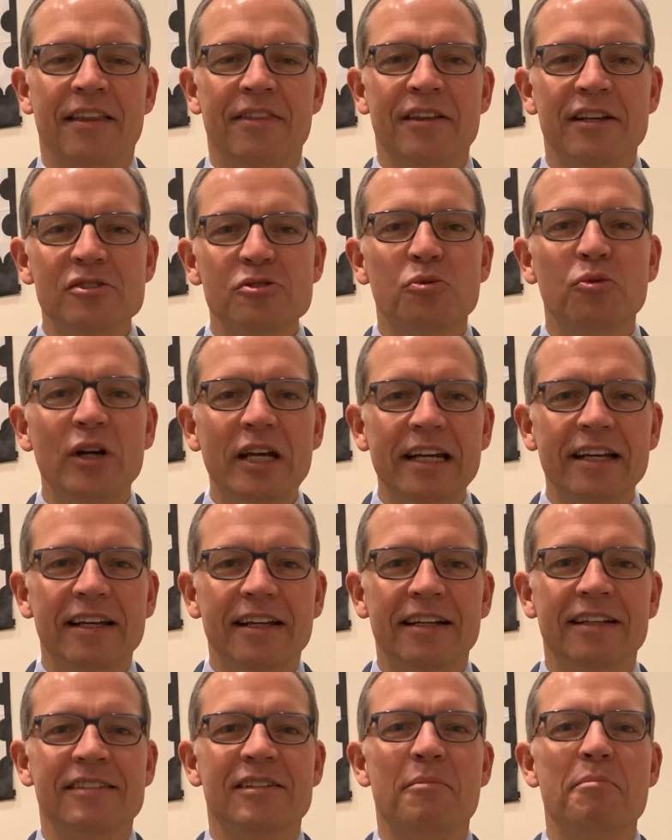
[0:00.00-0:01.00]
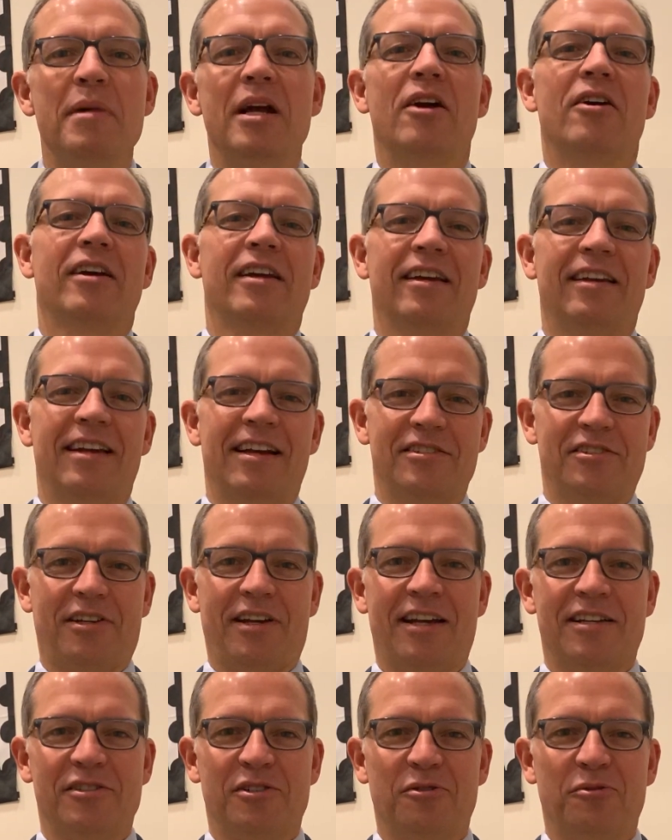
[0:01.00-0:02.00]
This week is American
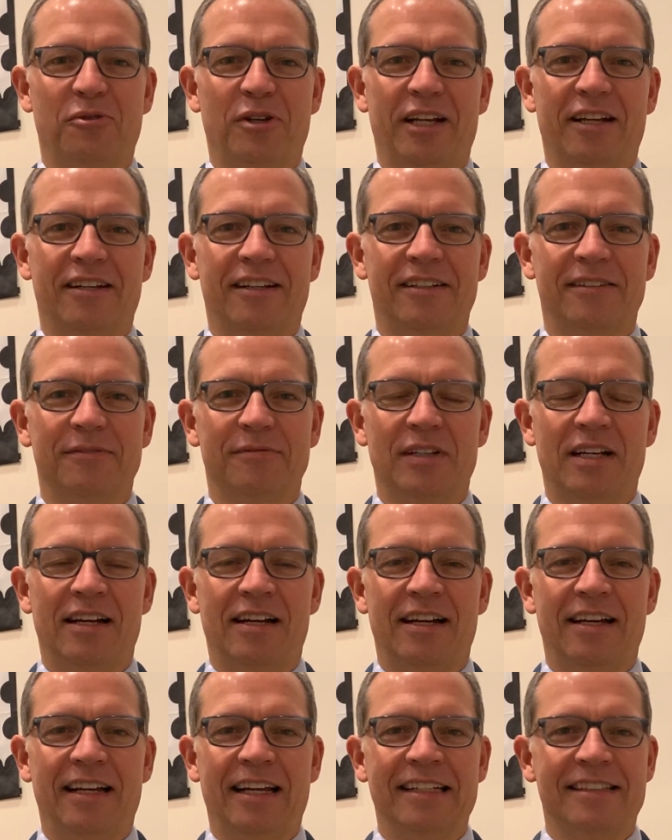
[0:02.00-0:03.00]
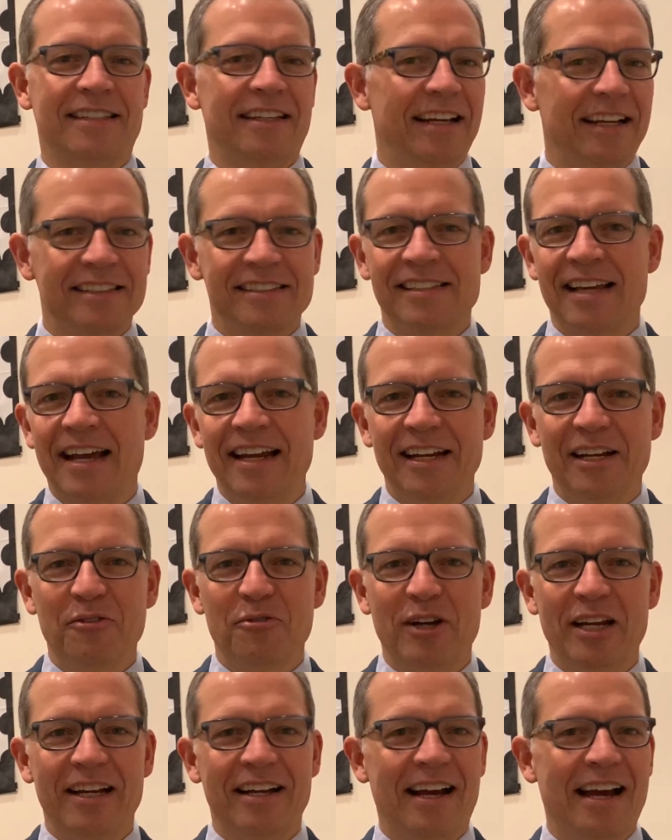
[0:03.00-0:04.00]
Education Week. It's an exciting
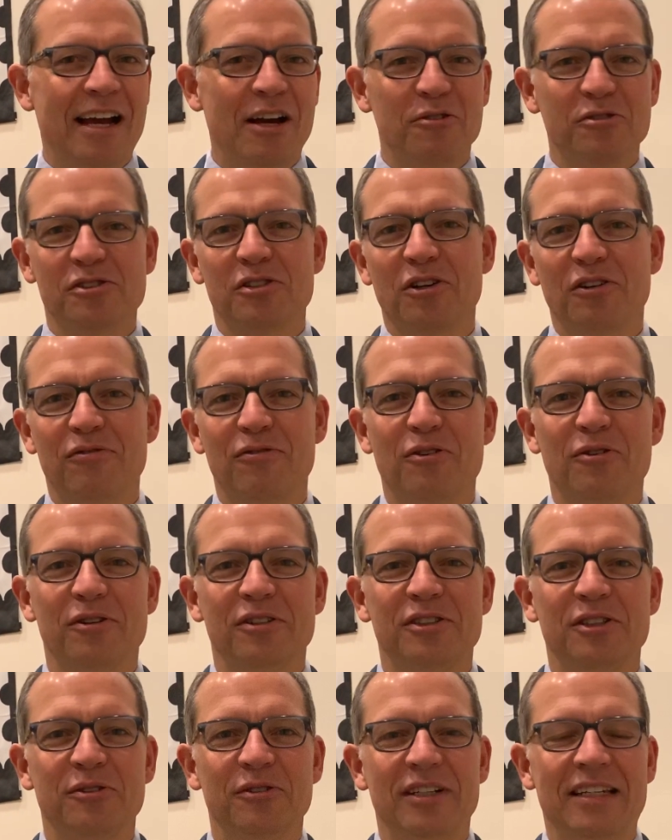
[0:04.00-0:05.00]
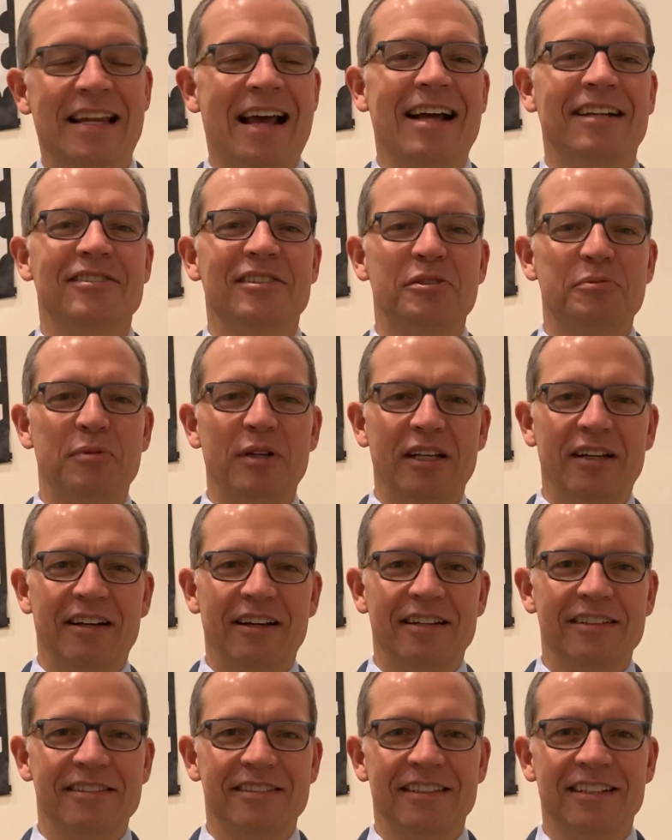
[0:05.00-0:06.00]
week. I always look forward to it, not just
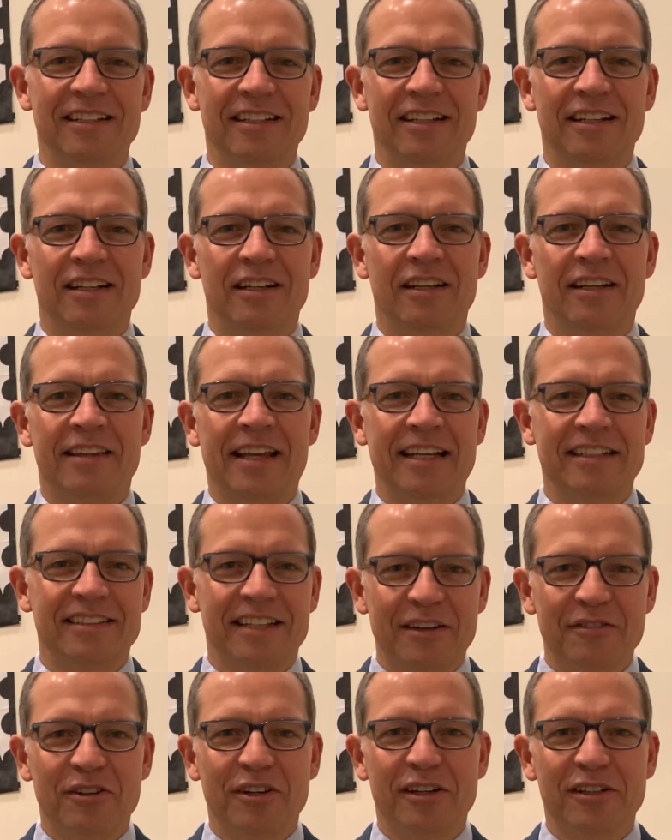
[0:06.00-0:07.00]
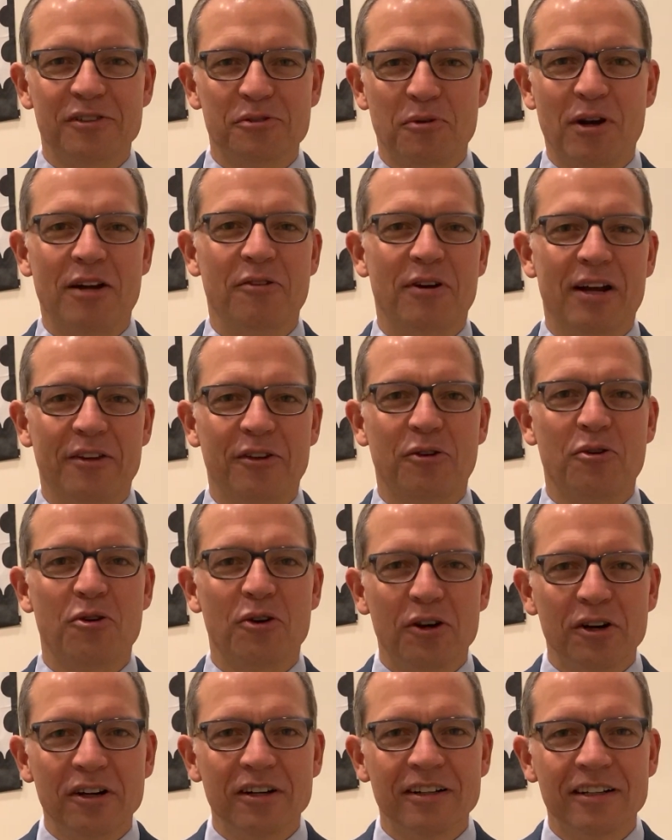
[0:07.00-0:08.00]
because Thanksgiving is right around the
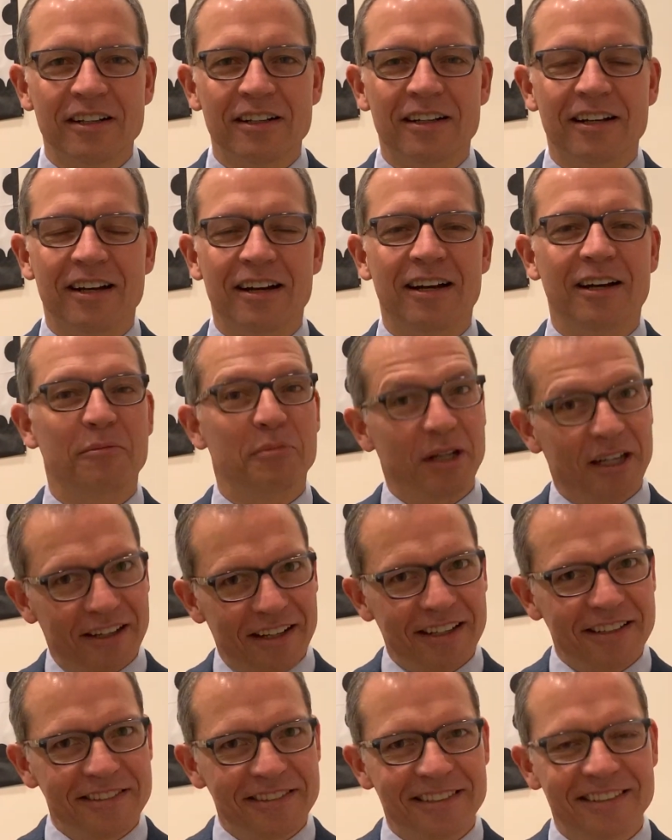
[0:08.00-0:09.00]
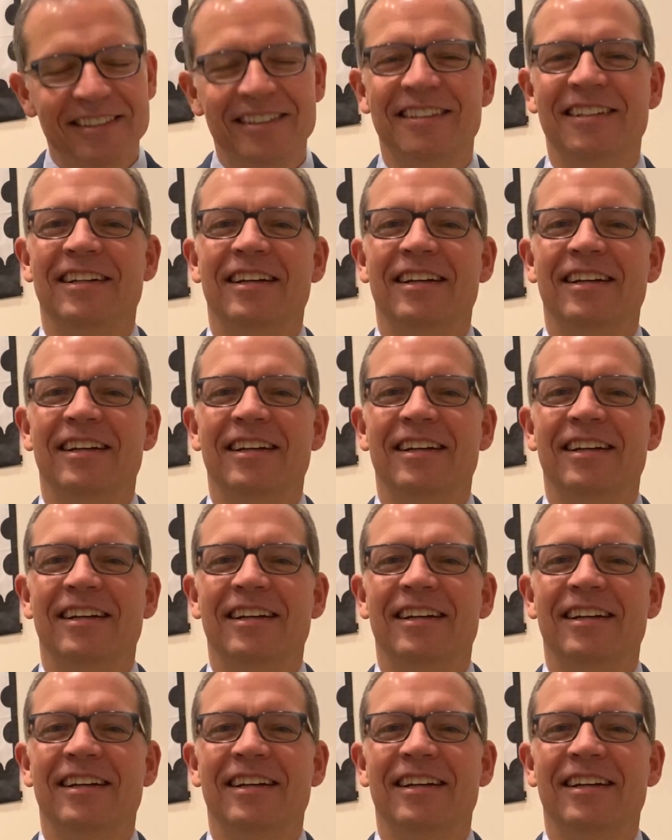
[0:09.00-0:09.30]
corner, but it is.